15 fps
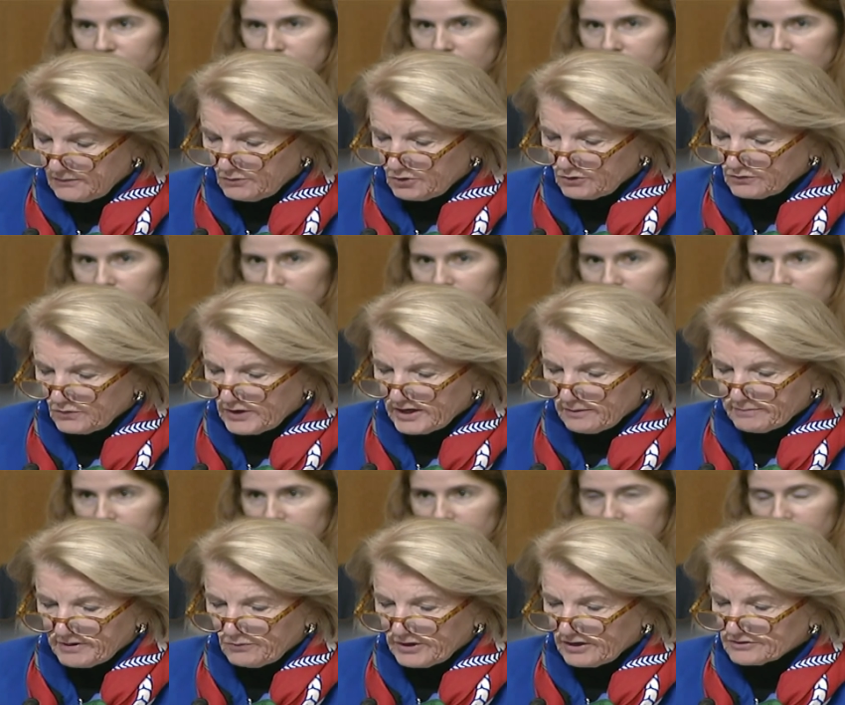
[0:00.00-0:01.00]
Speaker 1: and we'll we are
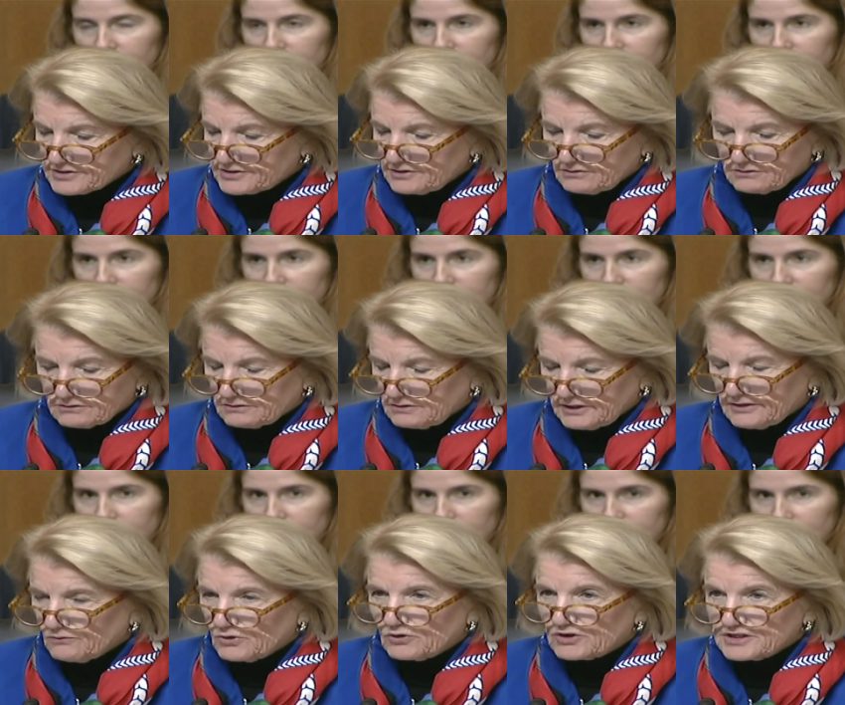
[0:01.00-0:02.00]
but we are still
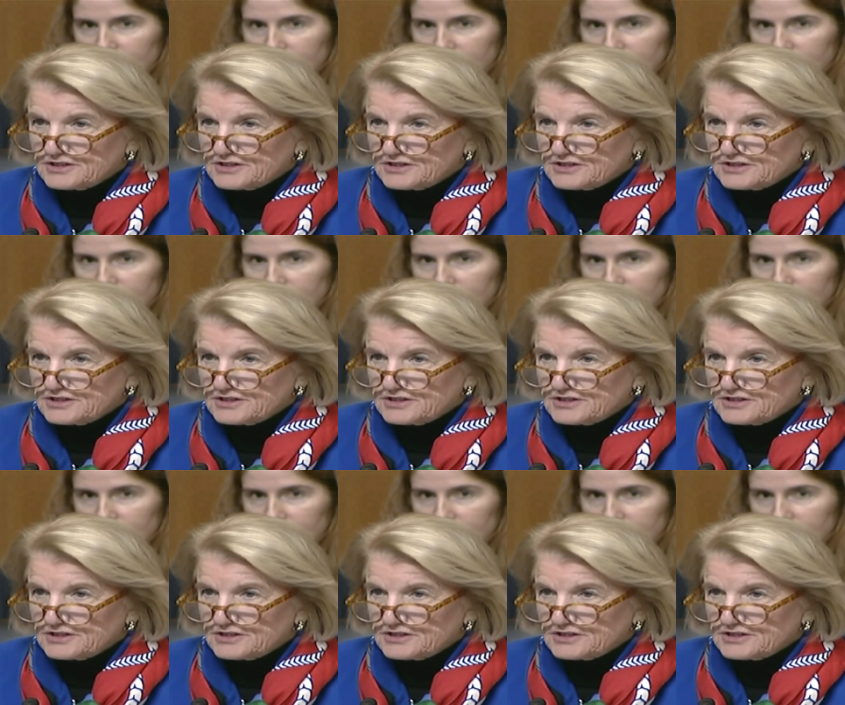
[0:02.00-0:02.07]
and we'll